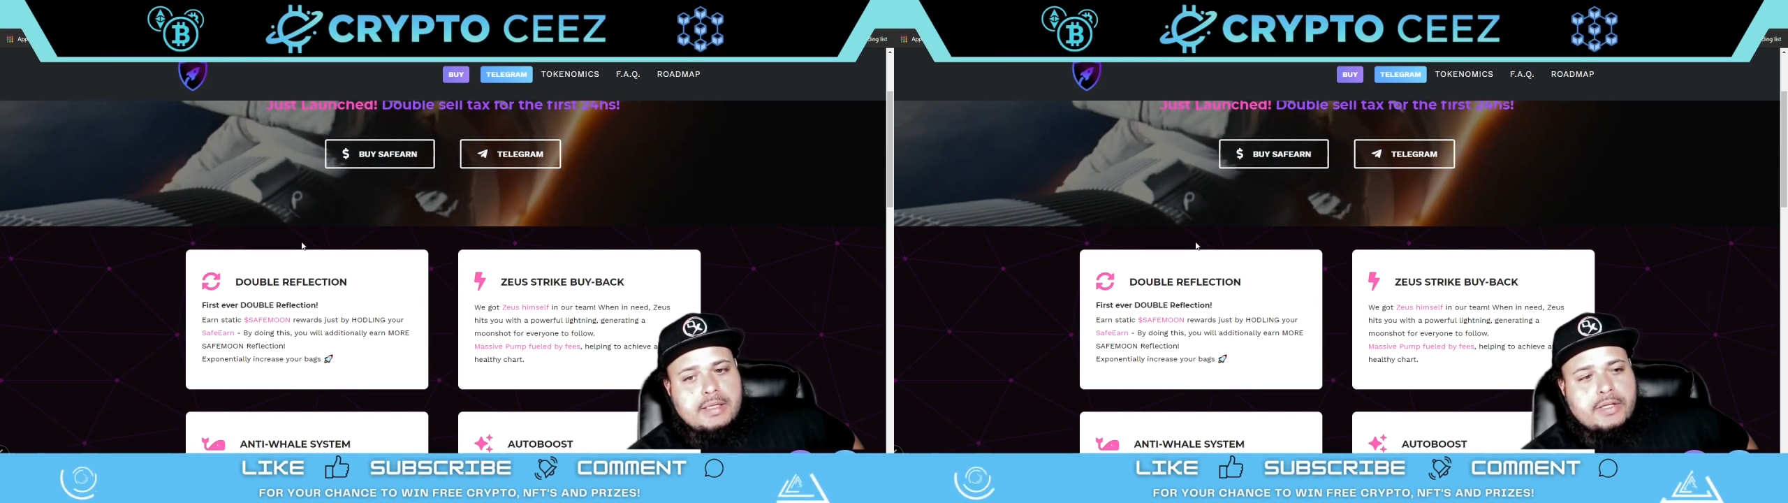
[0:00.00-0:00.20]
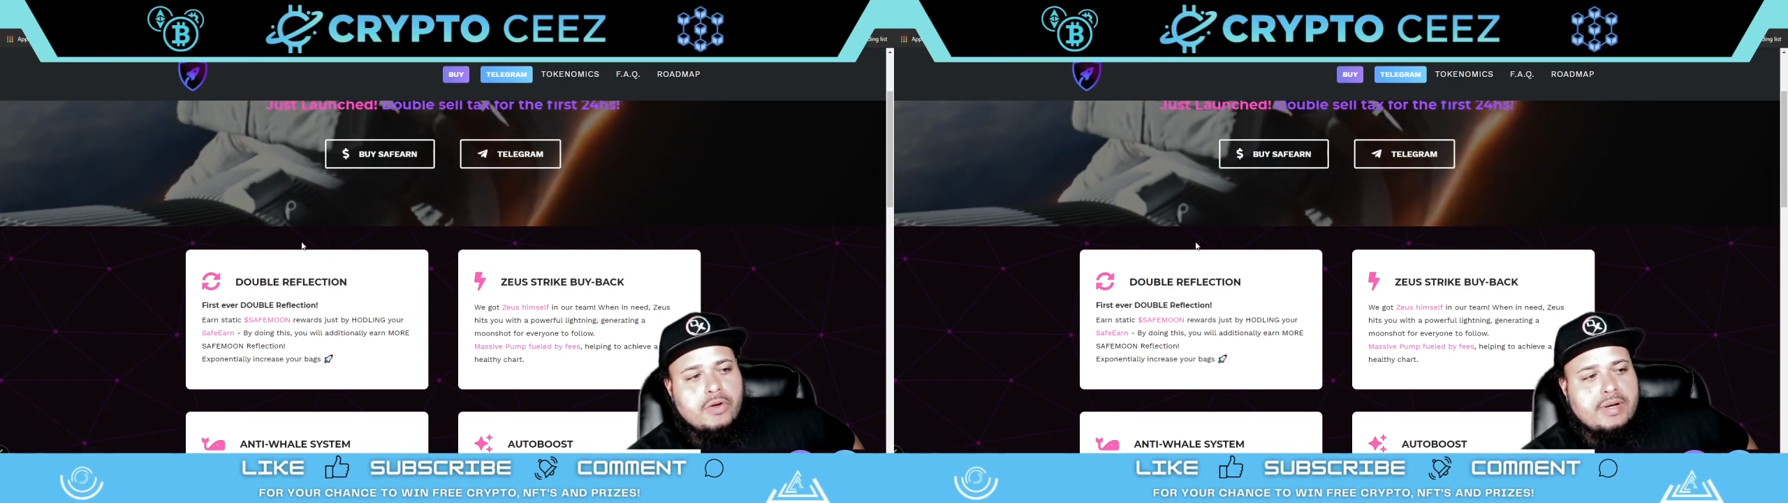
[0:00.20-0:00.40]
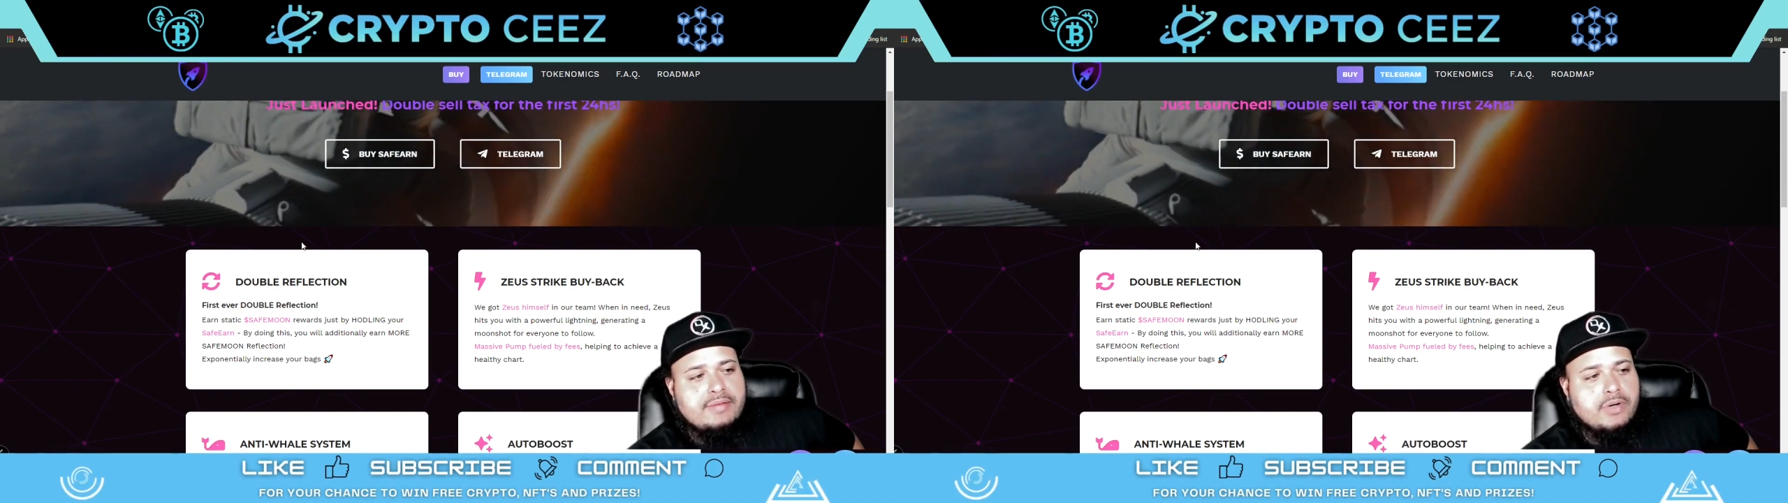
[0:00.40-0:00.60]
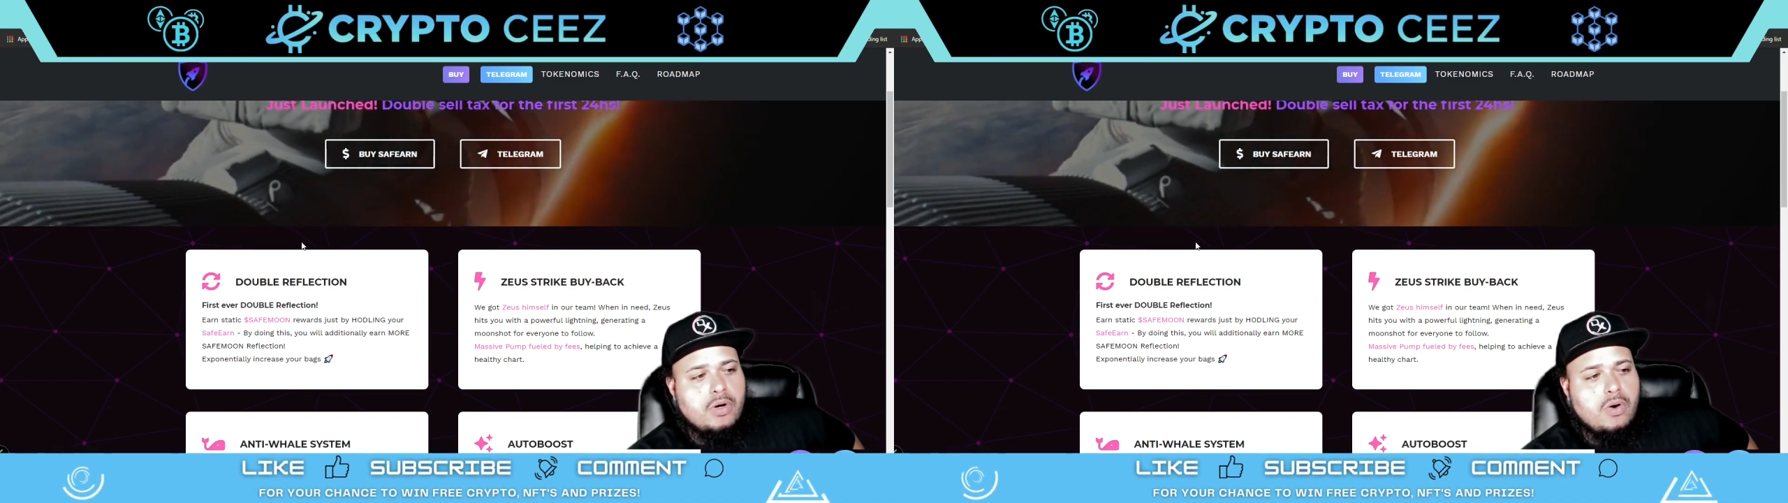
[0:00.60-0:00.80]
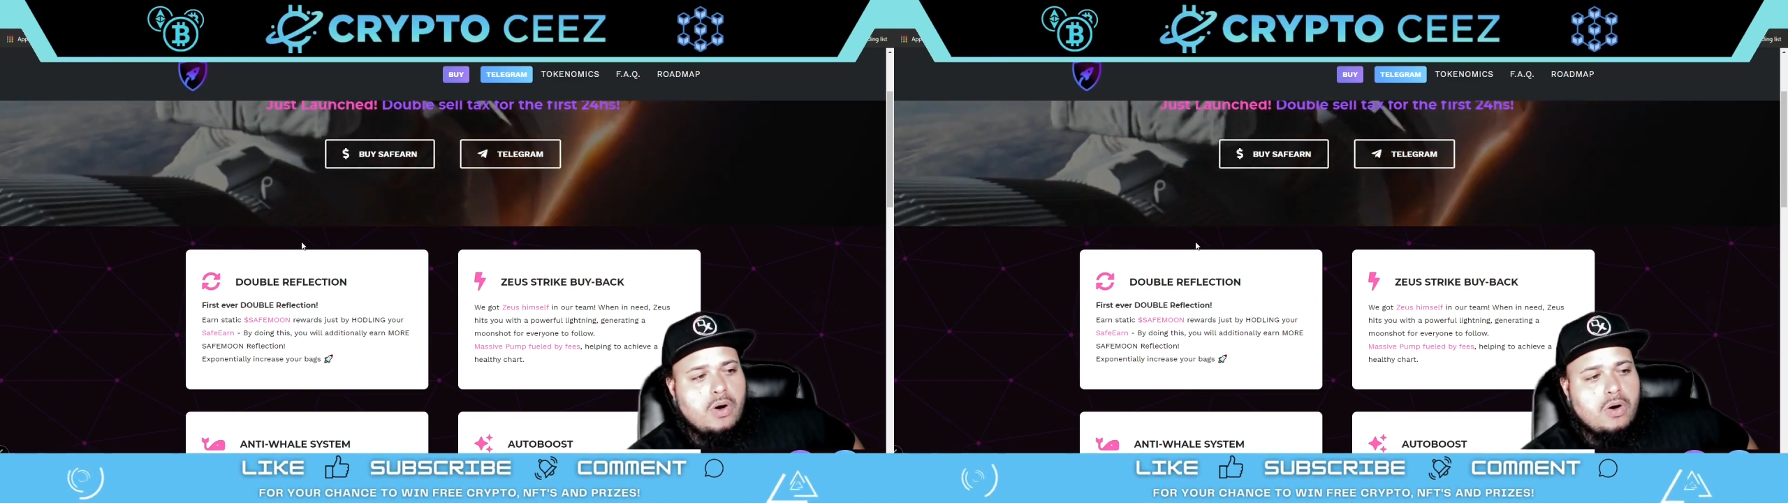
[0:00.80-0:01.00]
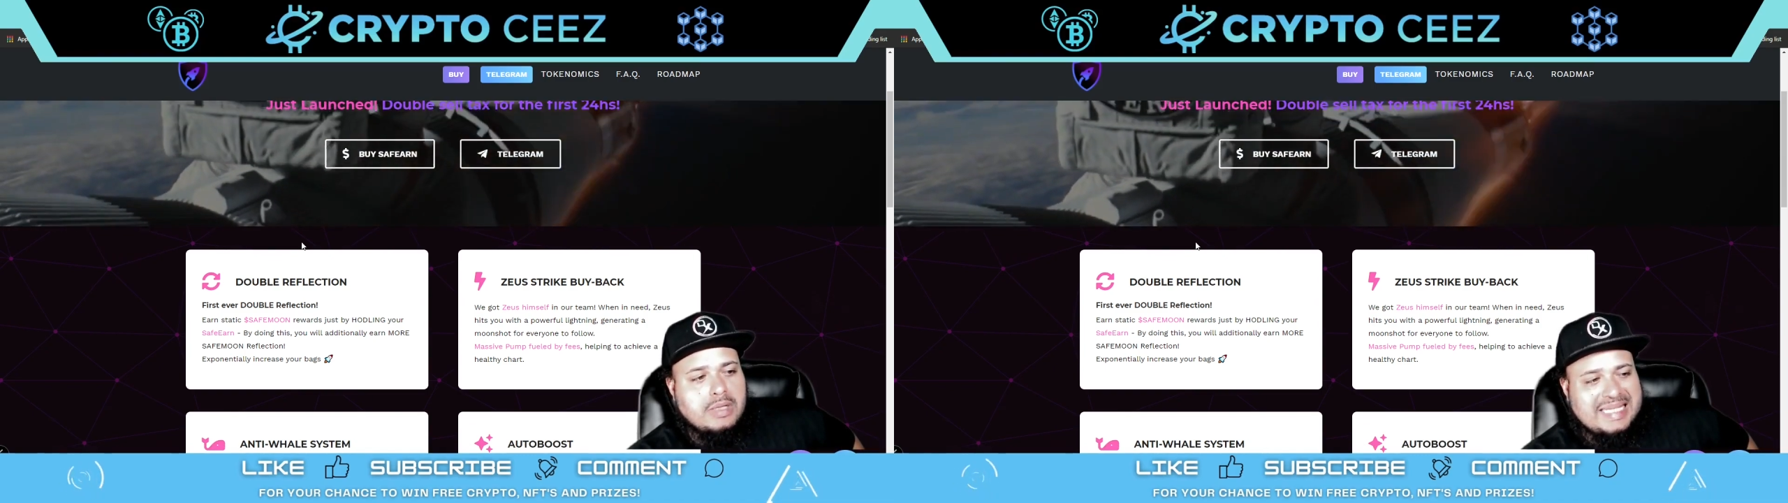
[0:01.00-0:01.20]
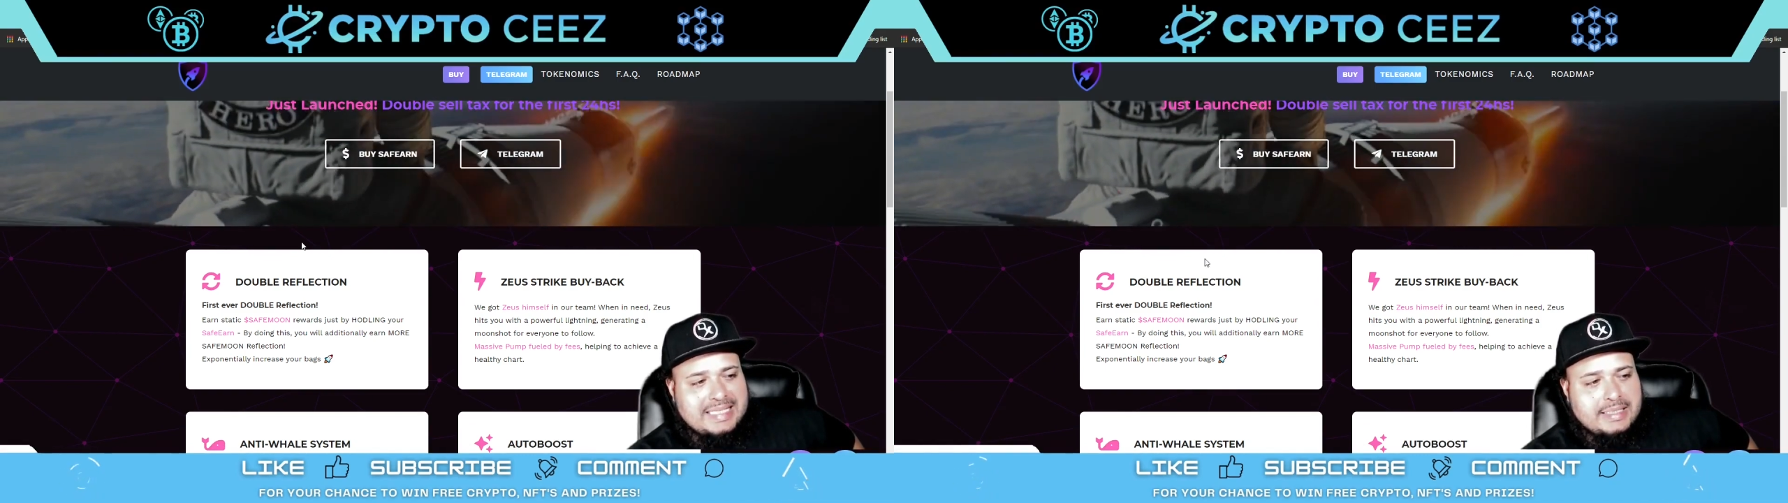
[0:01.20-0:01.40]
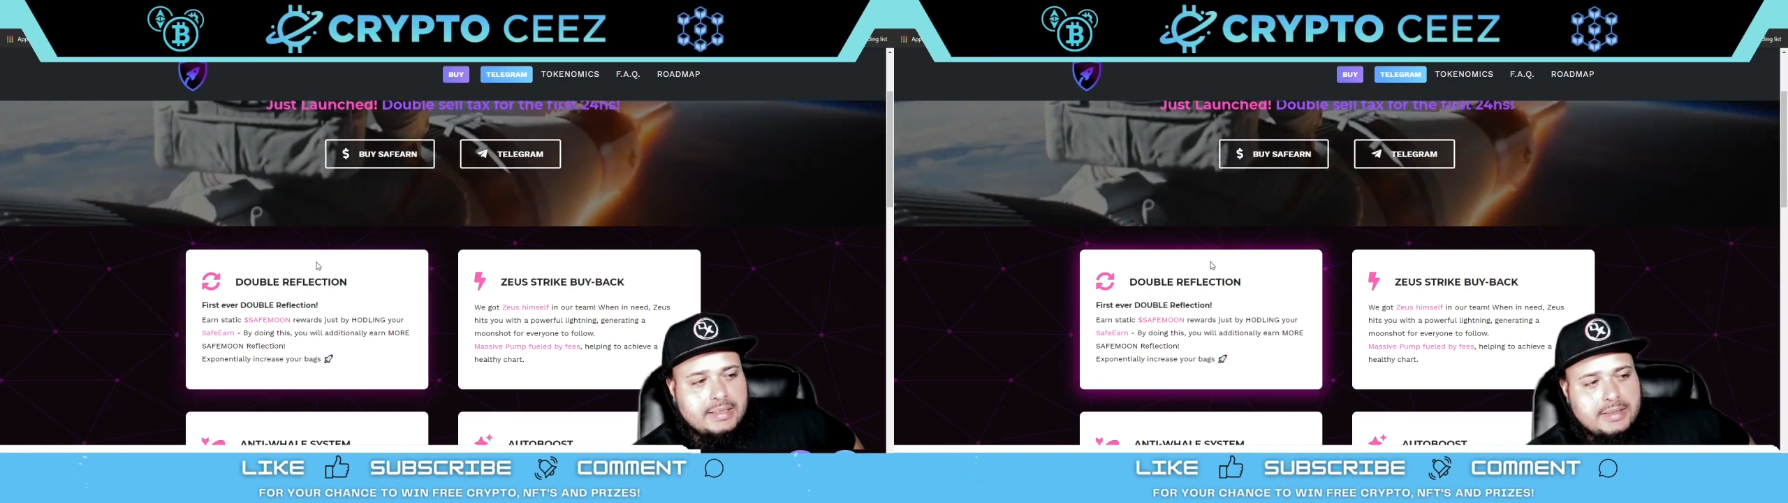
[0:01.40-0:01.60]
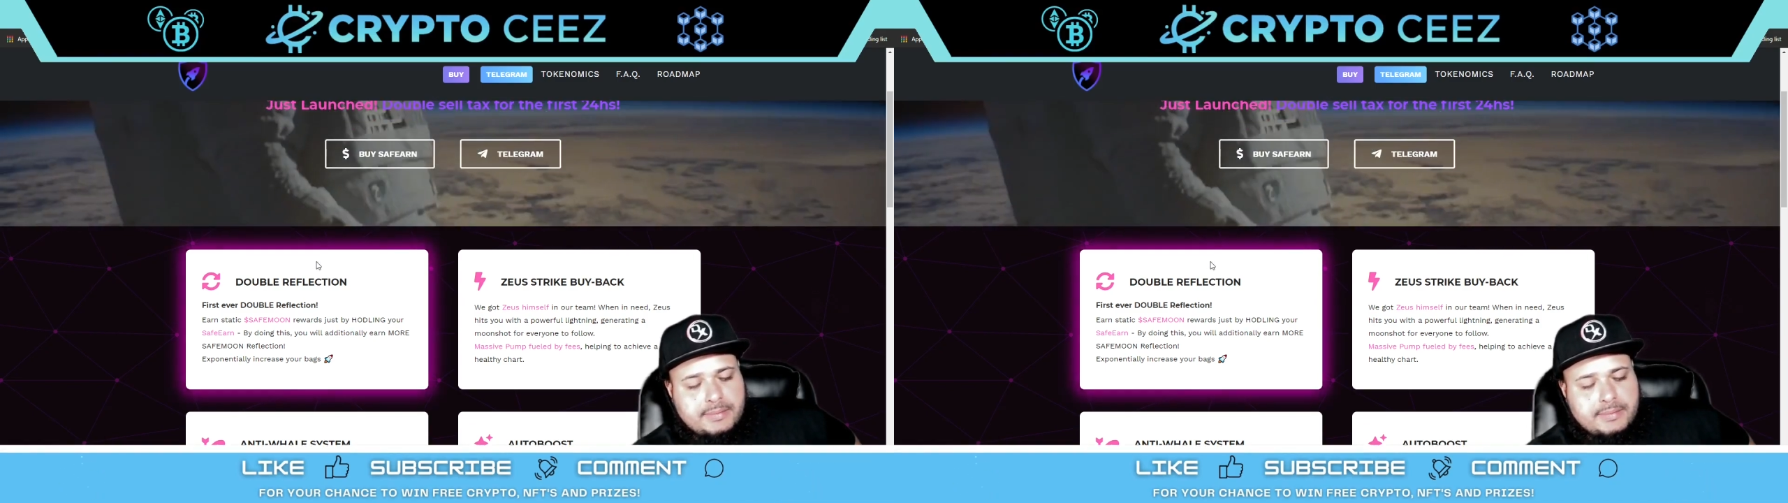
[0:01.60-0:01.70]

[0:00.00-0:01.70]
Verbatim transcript: never go all in,